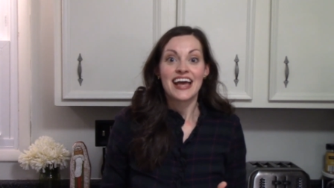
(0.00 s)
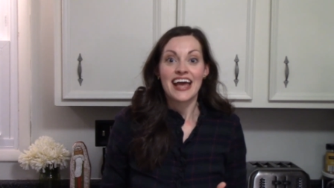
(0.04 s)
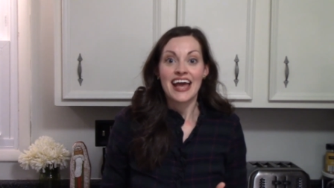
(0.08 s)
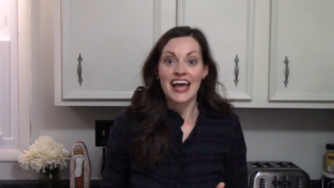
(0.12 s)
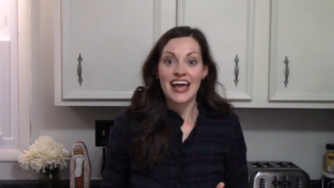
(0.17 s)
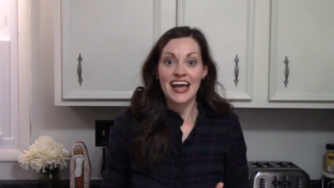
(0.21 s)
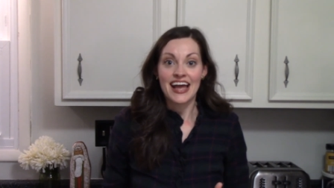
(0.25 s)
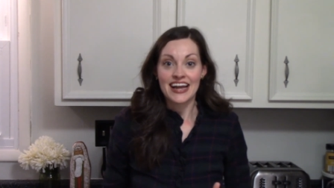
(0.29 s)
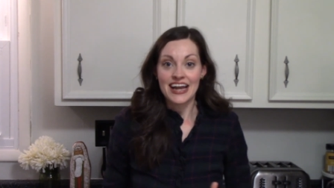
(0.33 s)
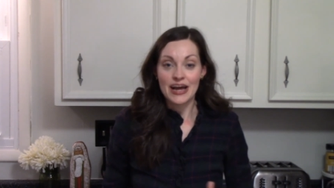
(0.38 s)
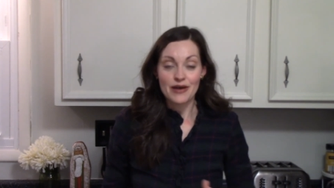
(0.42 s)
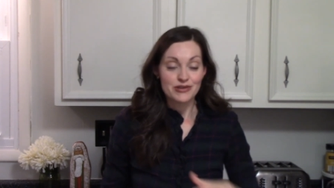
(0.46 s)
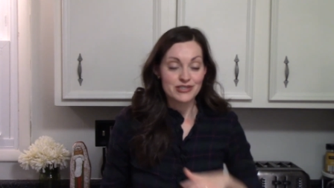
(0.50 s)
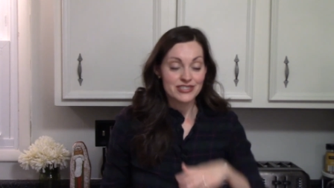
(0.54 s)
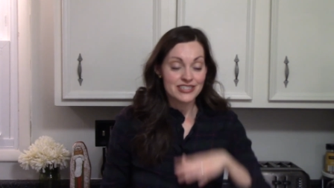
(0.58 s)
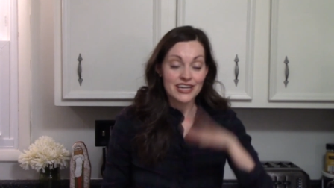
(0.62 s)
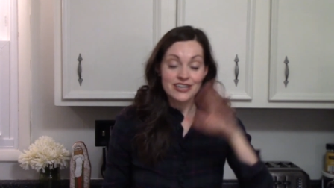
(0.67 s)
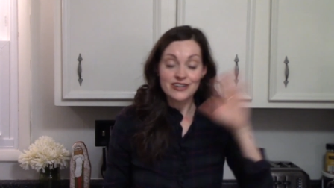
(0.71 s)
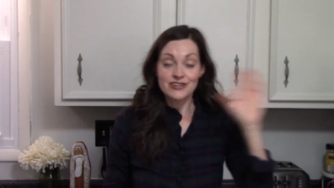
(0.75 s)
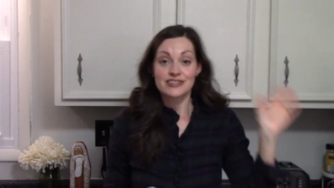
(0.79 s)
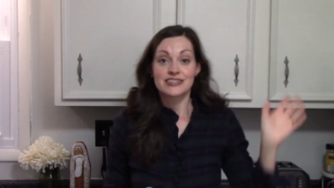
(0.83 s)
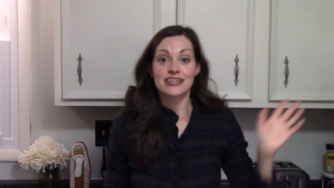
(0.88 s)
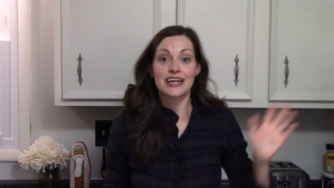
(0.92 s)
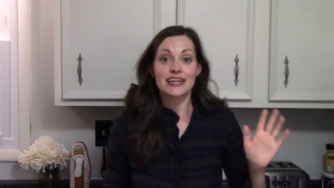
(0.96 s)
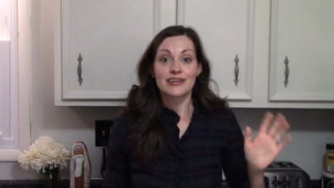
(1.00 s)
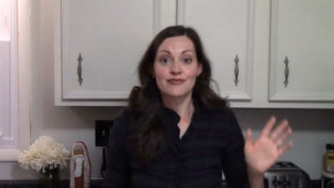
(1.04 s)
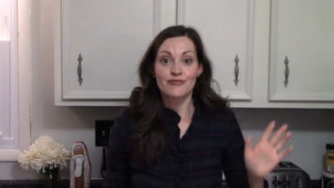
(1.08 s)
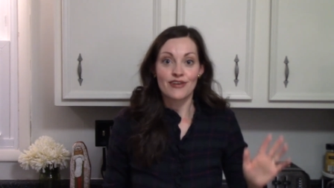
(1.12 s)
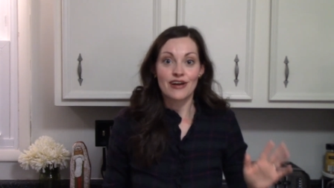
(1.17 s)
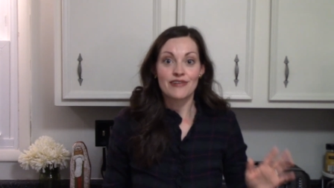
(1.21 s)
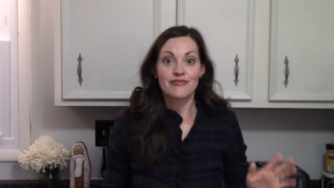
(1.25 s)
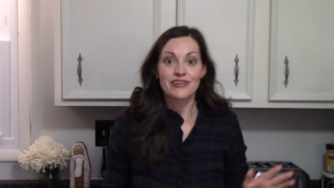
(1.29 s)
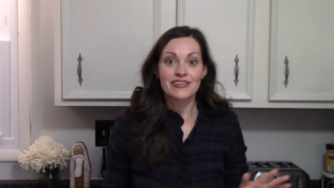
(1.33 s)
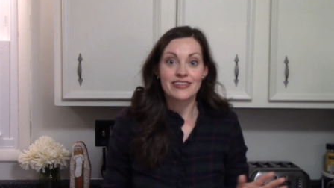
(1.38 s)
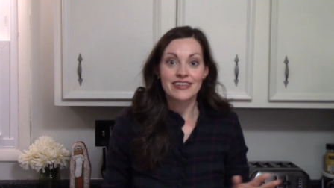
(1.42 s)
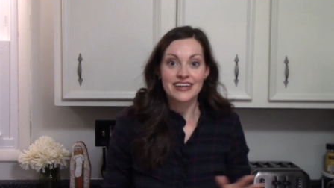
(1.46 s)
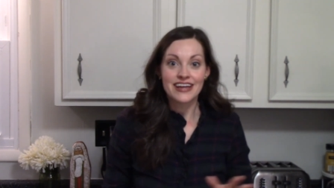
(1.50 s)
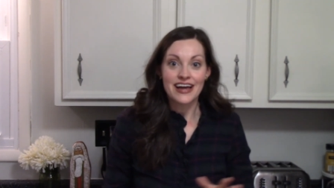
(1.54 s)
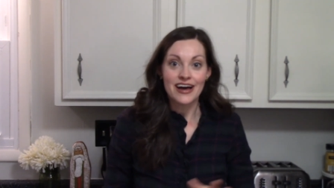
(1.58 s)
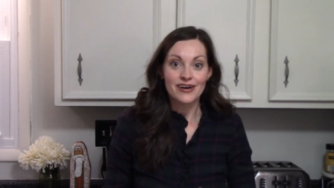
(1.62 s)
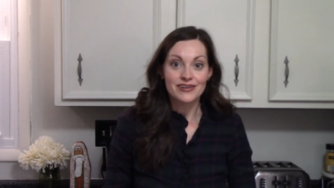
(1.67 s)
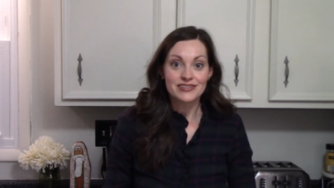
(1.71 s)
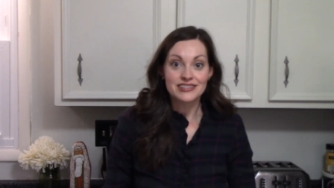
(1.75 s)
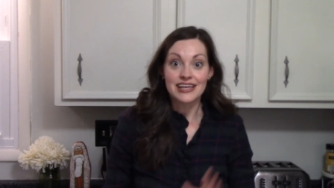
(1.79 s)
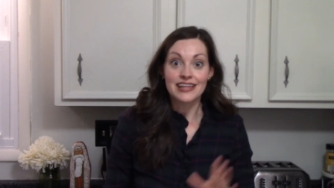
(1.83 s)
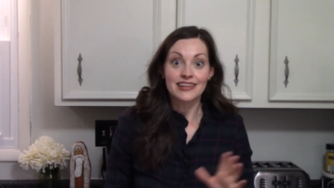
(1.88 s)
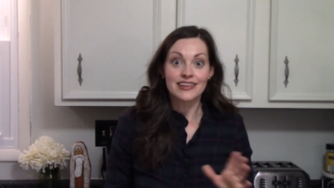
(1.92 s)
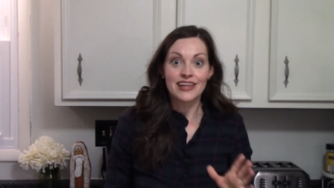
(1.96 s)
and I was an understudy for everything
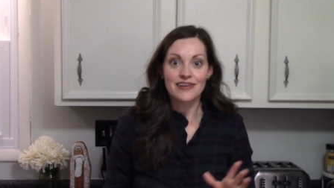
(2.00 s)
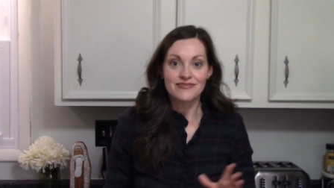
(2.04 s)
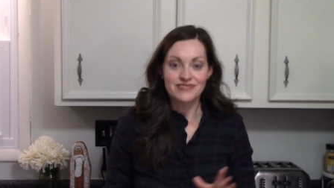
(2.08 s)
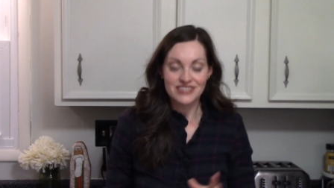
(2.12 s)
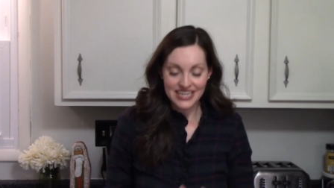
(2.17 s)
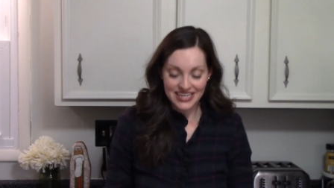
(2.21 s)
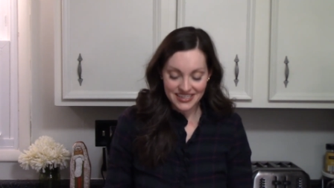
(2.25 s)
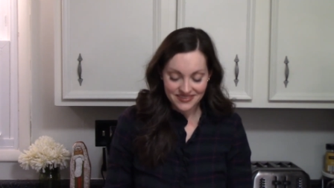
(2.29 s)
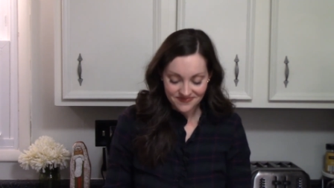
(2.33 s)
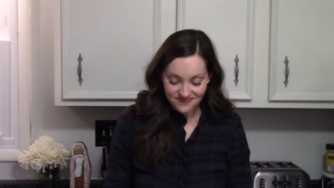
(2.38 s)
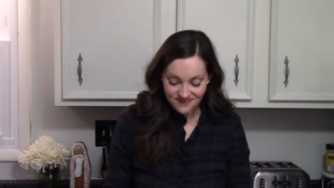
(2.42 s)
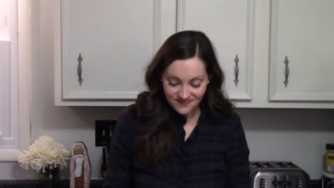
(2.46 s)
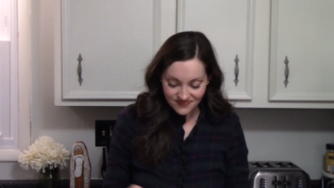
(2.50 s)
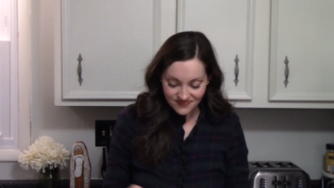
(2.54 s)
else. I loved it.